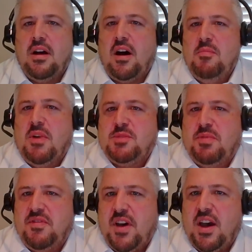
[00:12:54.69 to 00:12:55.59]
I much
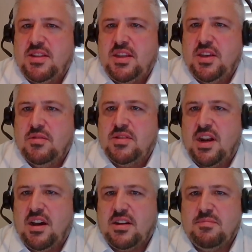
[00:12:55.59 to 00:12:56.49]
prefer to use the
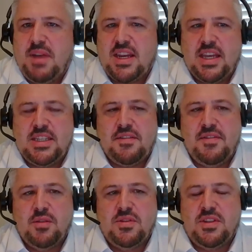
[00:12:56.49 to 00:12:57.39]
larger magnetic
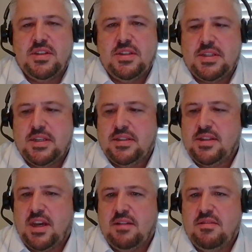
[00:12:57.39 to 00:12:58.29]
filters, and
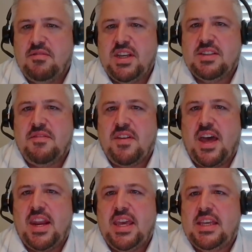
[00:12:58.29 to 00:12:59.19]
the reason for
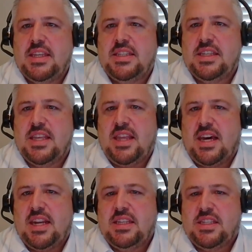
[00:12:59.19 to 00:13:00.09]
that is
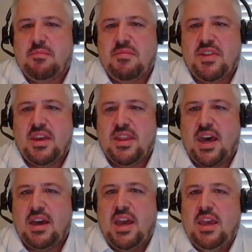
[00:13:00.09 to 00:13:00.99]
that is something
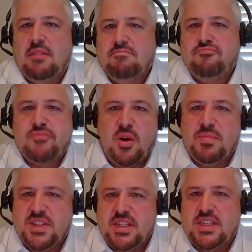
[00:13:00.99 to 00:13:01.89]
that a
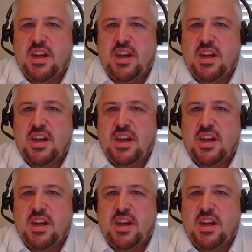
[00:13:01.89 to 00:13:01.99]
competent